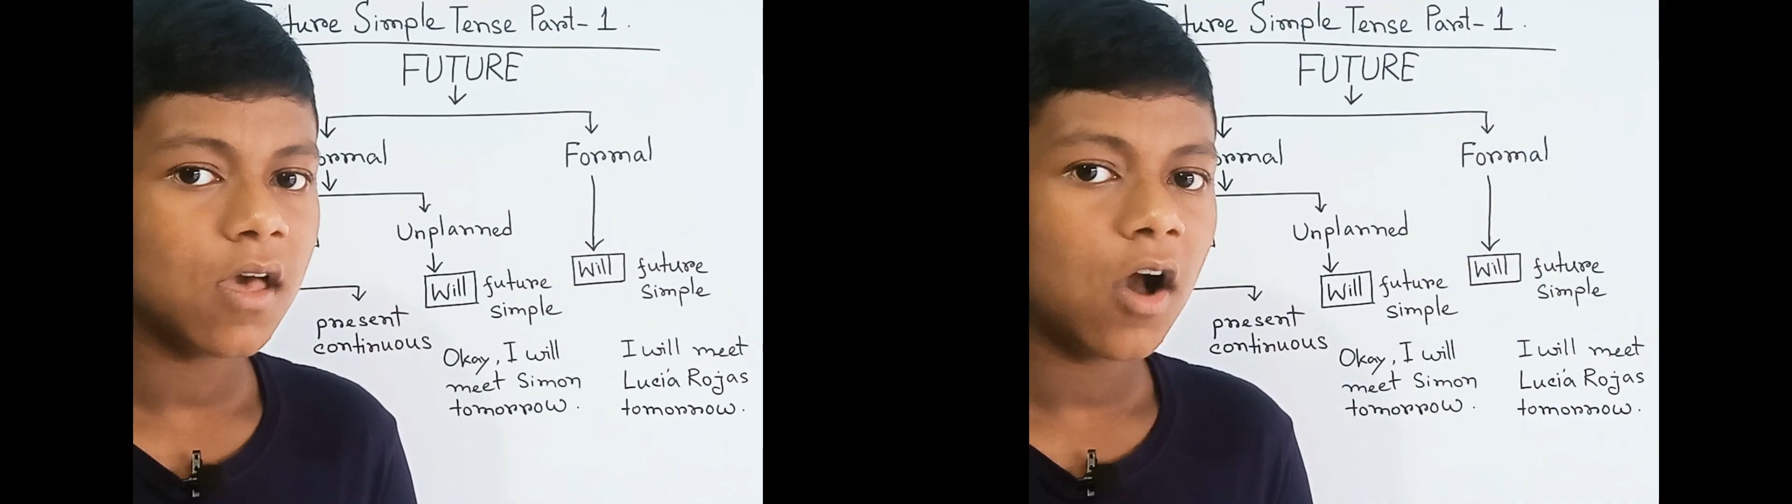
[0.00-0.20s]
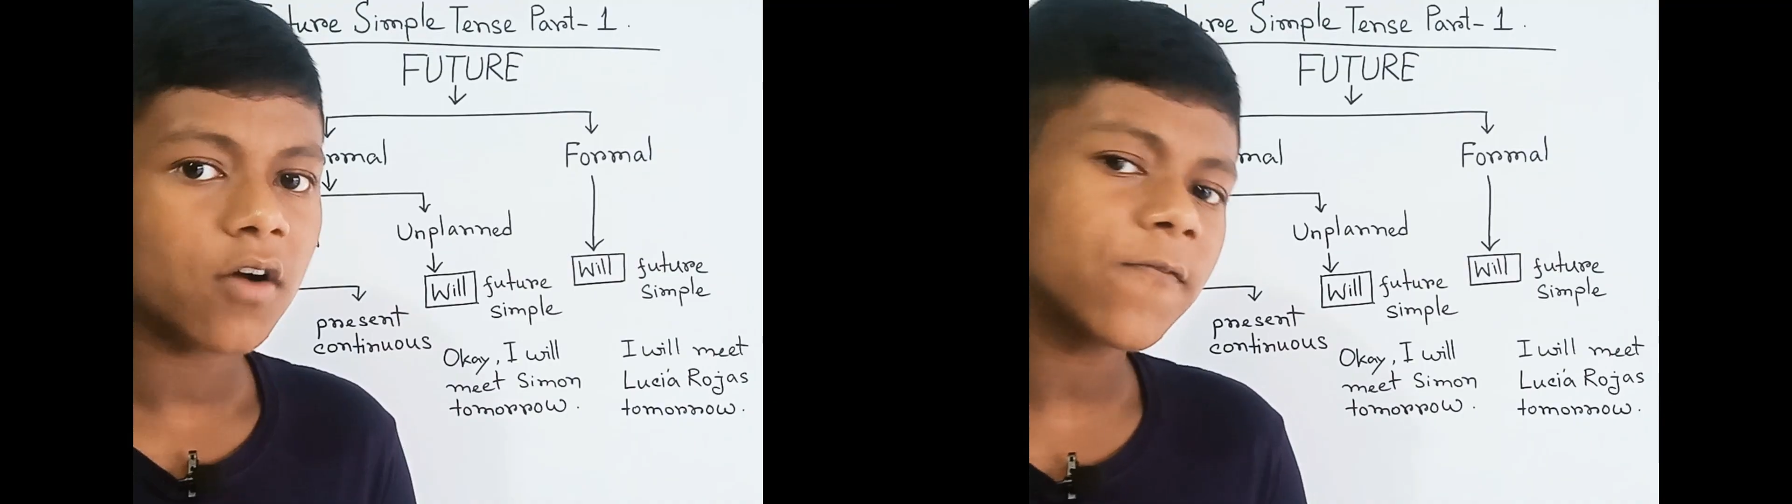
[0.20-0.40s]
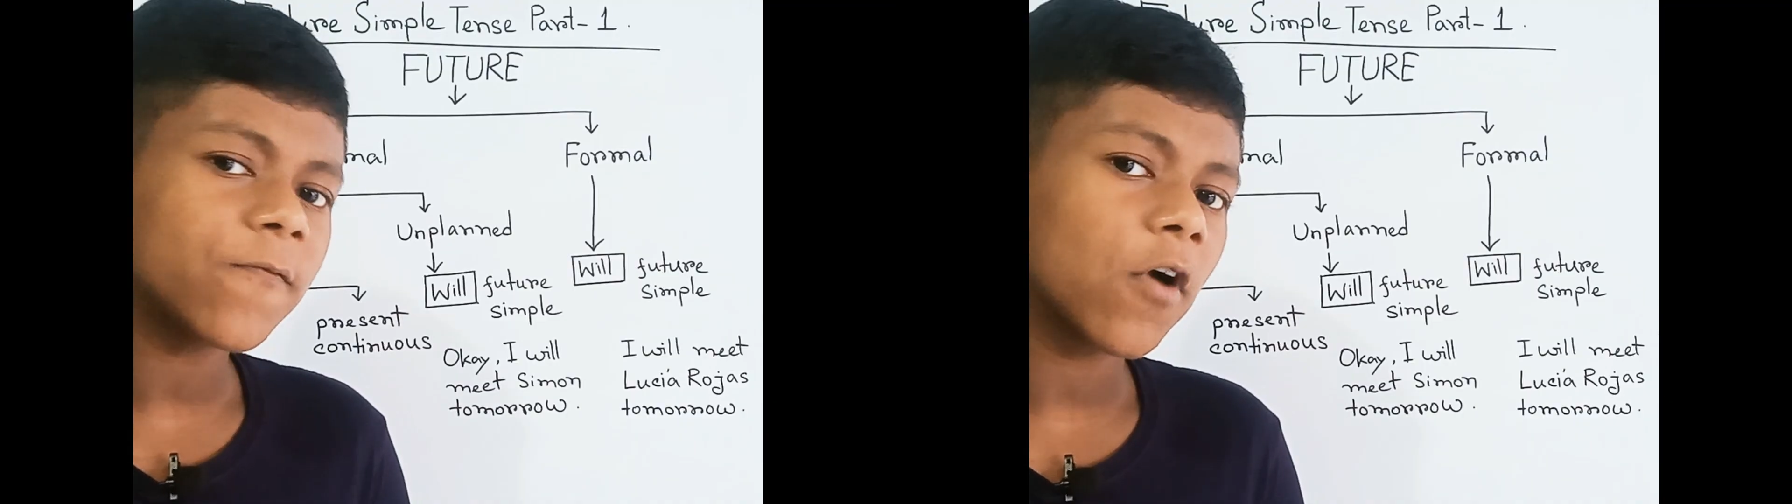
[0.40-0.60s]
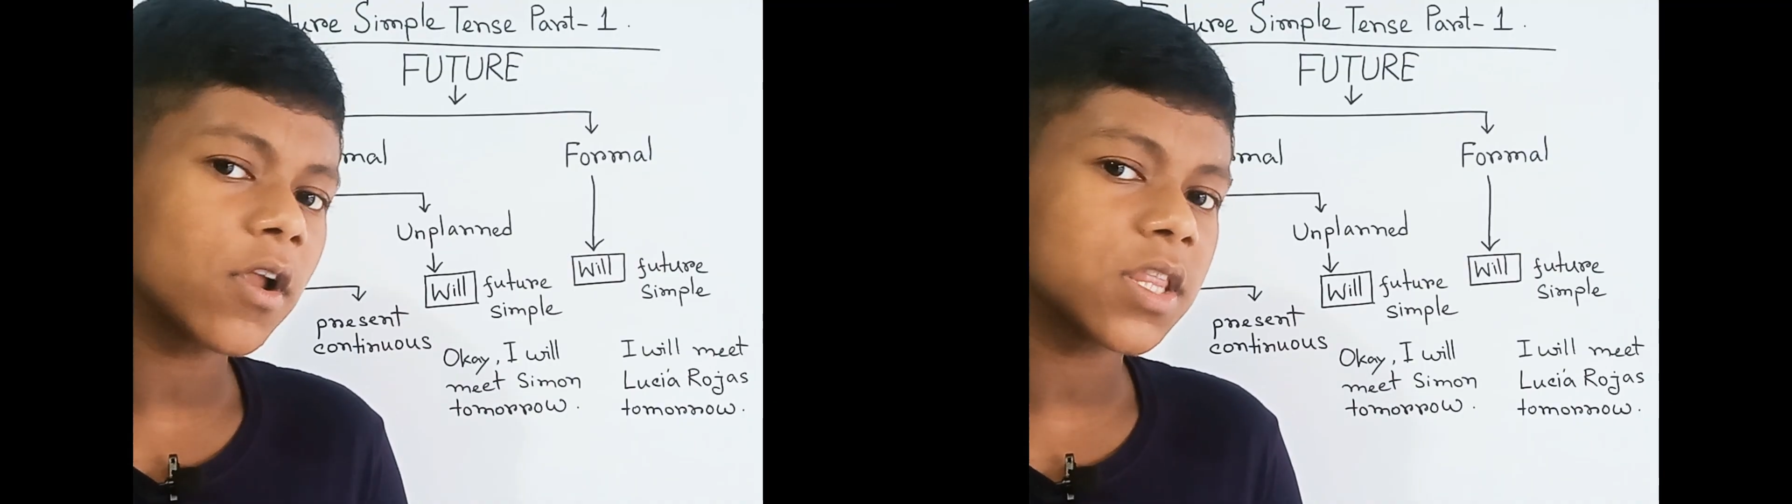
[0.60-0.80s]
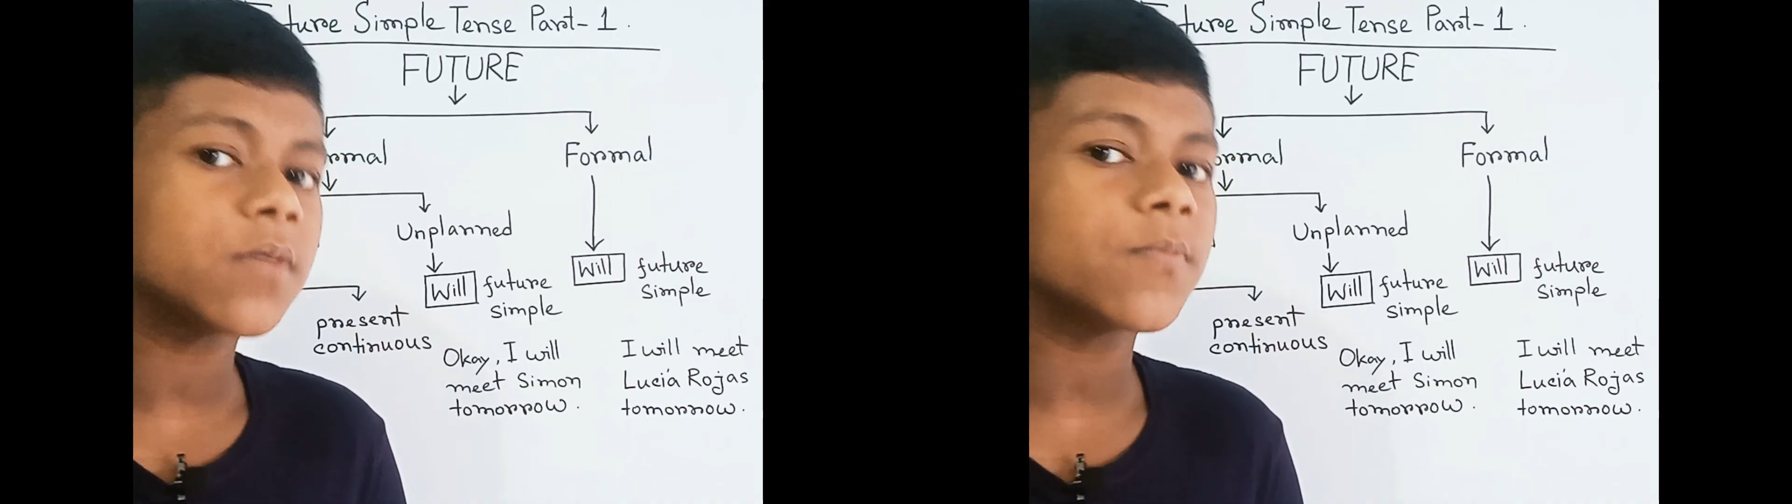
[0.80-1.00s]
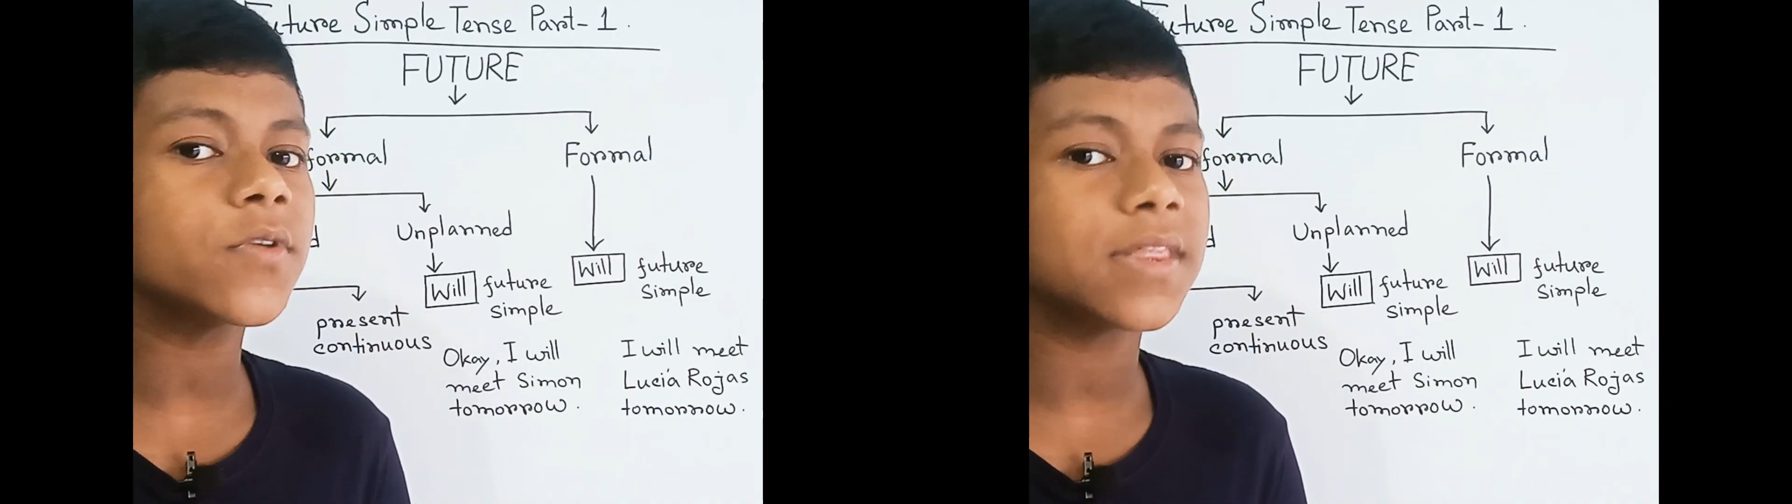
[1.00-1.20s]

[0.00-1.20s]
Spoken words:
Okay, for example,